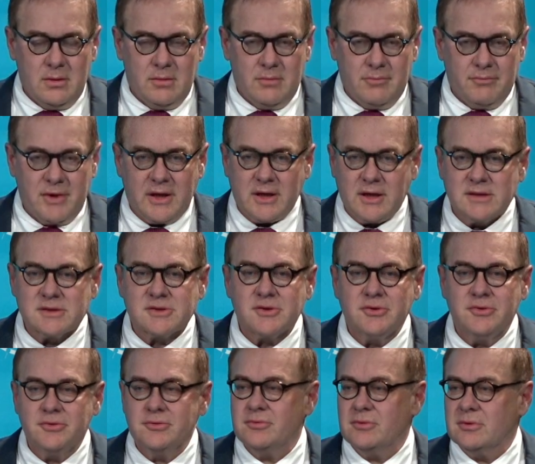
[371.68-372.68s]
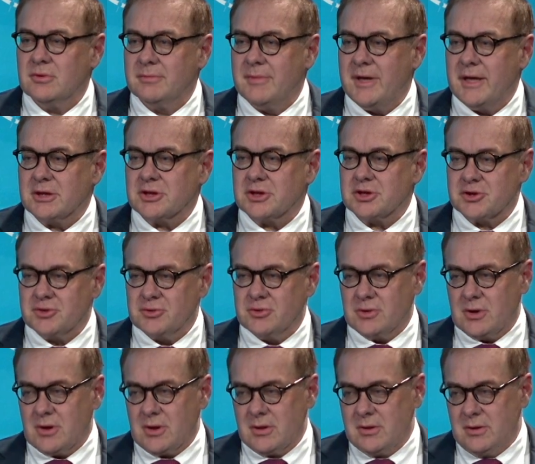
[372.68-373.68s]
Because who will make
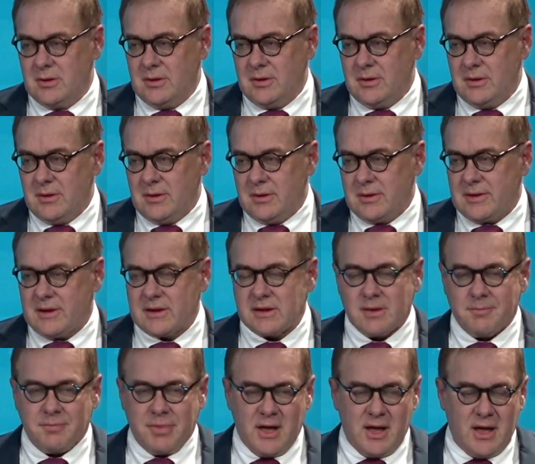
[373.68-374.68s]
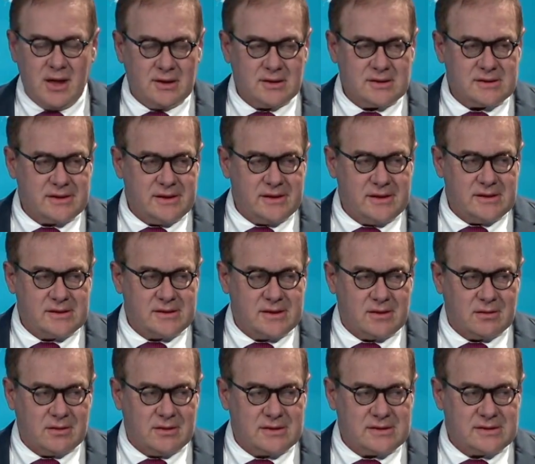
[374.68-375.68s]
sure that the policies
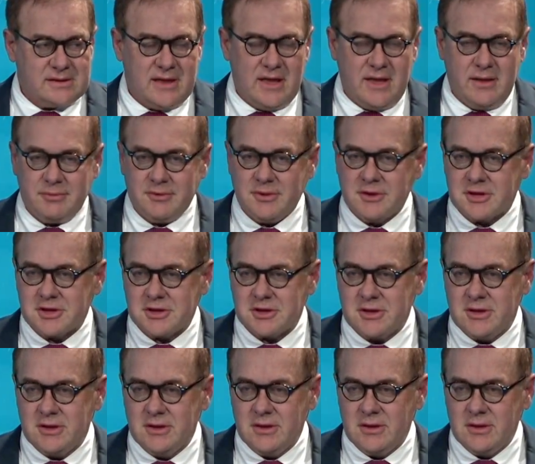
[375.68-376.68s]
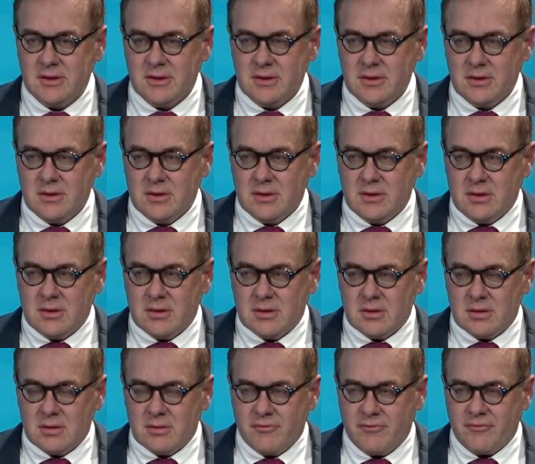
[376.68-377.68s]
that are established
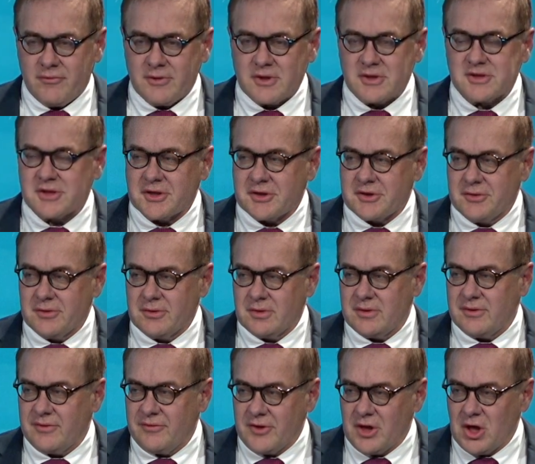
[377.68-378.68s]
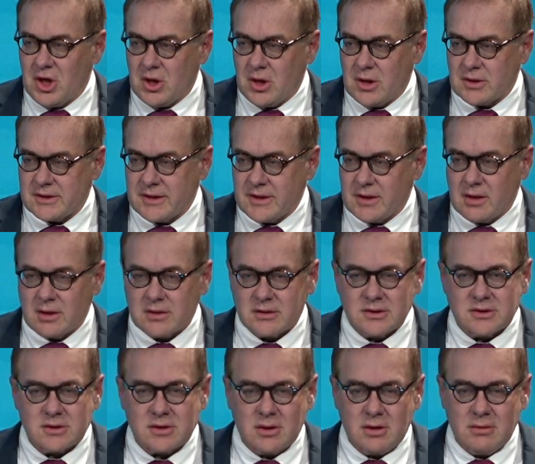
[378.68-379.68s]
for the security of the Arctic are
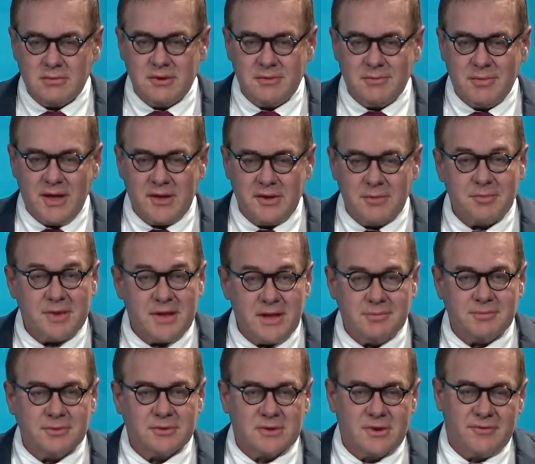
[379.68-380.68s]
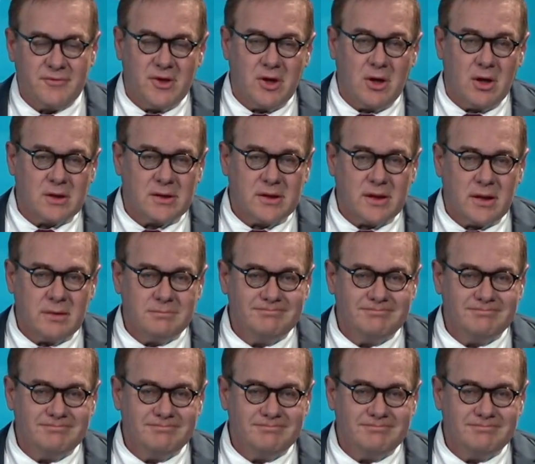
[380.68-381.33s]
determined by the people of the Arctic.